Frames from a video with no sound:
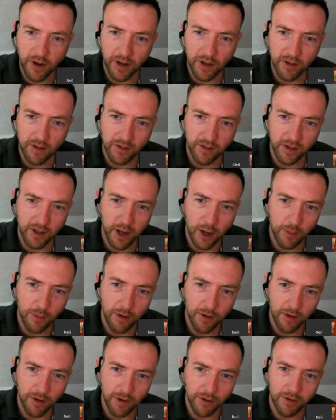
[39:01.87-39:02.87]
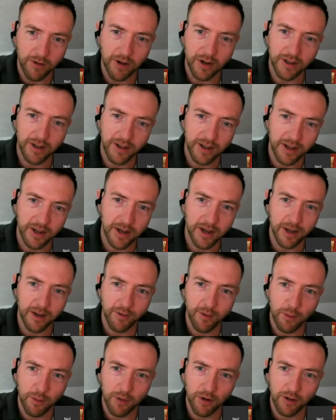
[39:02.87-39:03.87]
used to come along right at the end of
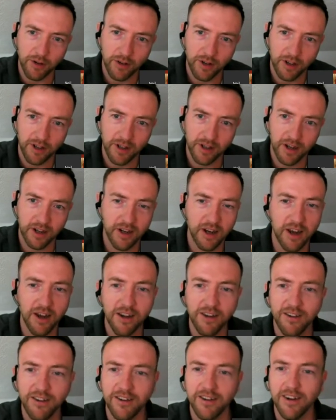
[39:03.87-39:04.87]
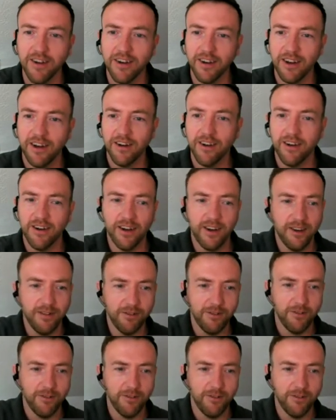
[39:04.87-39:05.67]
a project and go, no, you can't go live.